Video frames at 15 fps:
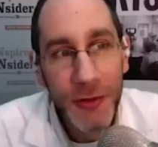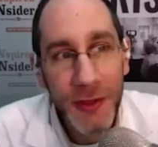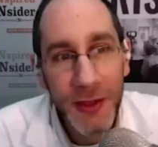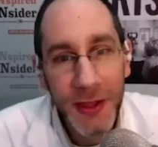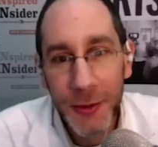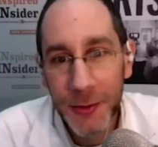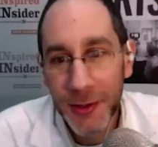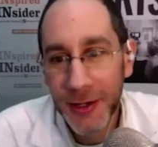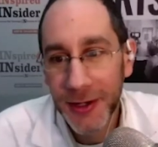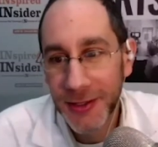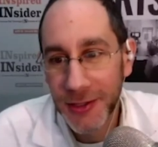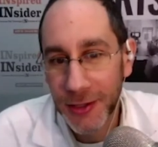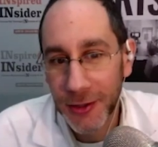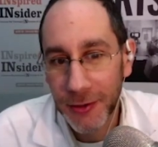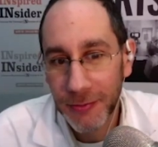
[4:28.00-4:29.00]
thinking you were going to
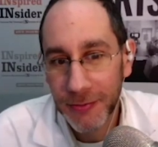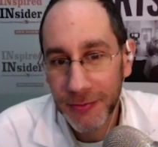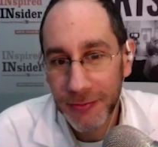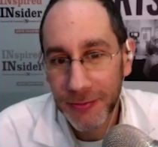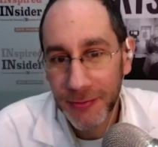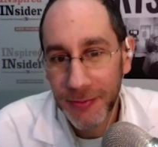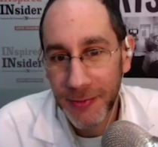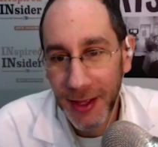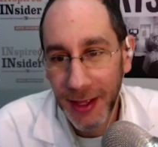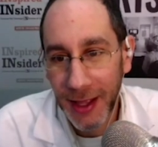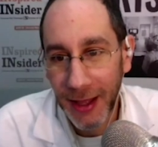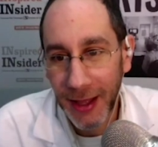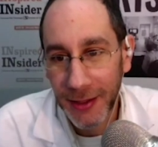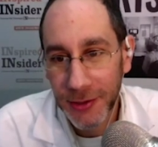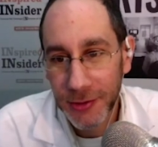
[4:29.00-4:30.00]
do in
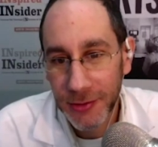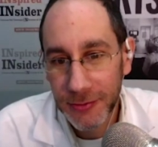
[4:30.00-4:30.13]
college?